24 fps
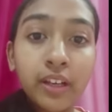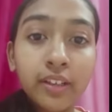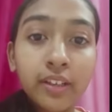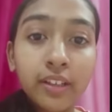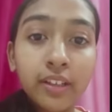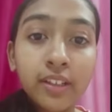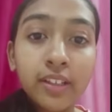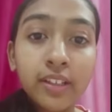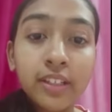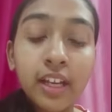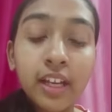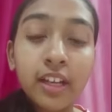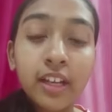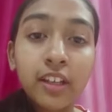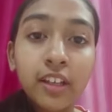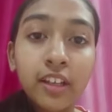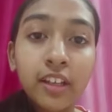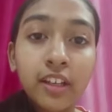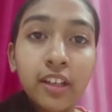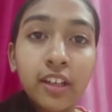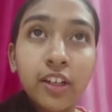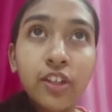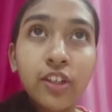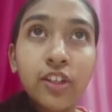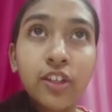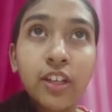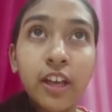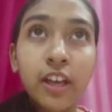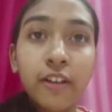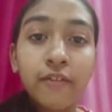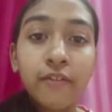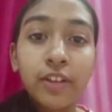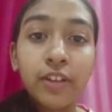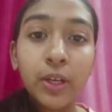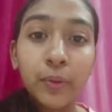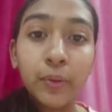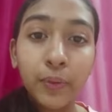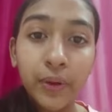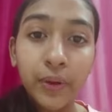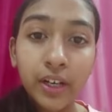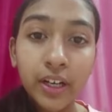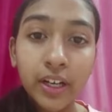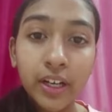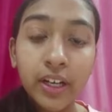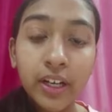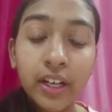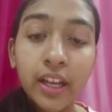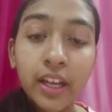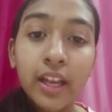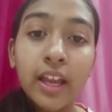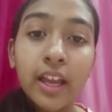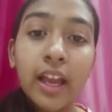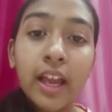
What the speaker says: understand each and every word,